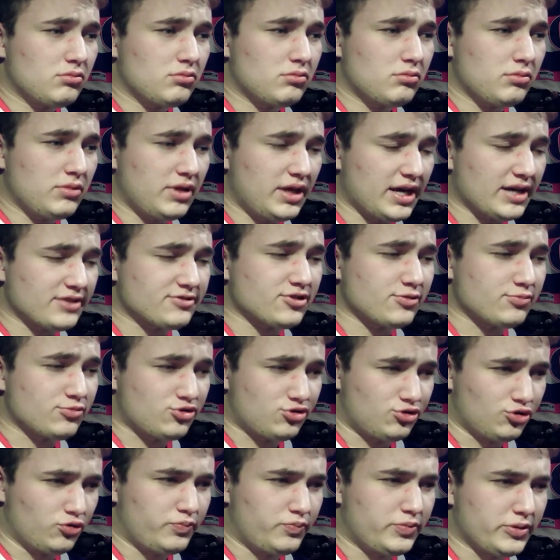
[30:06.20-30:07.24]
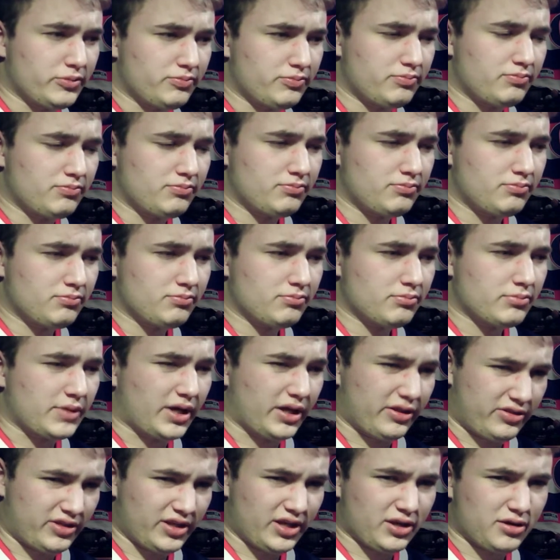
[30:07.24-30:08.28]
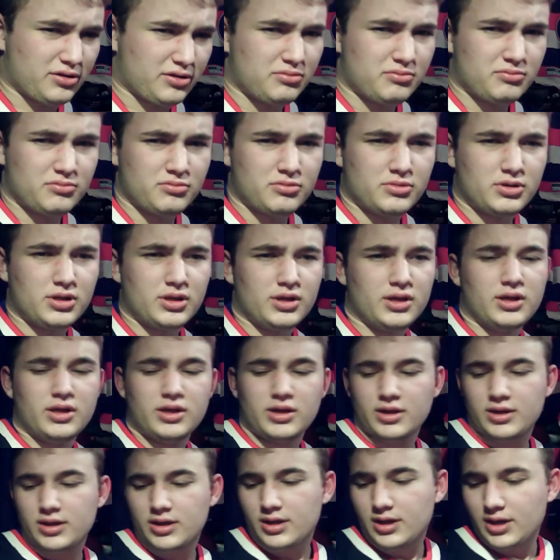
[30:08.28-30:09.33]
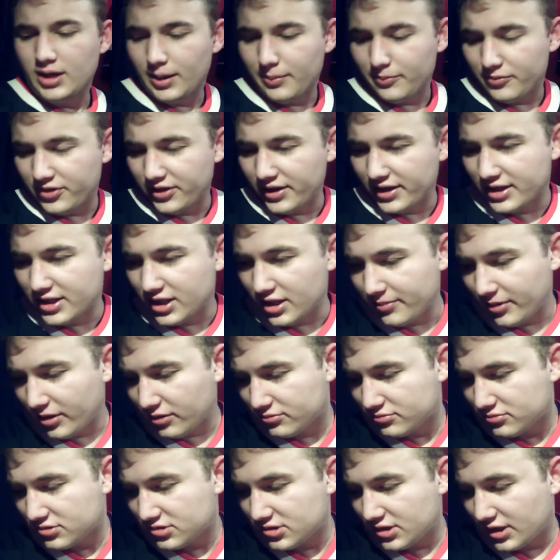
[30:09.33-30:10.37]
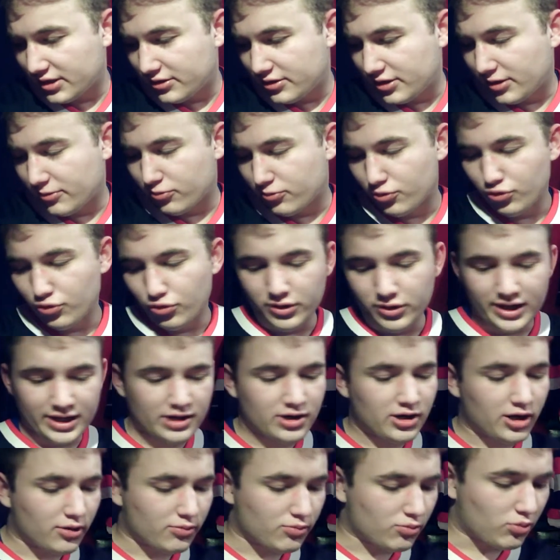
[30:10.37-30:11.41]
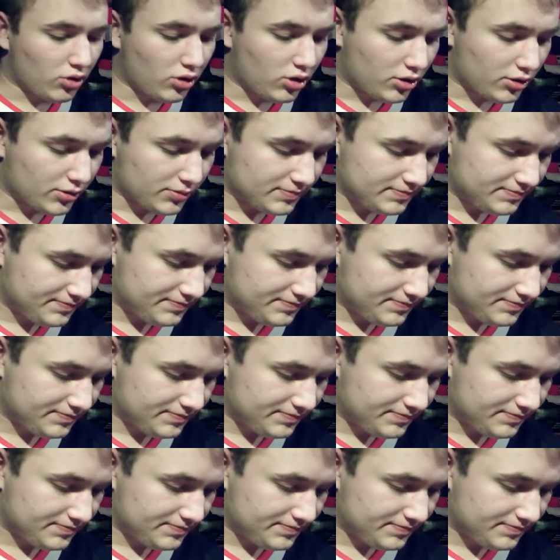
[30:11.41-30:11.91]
Yes, I'm stupid. I think. I'm thinking about a rule that I got wrong.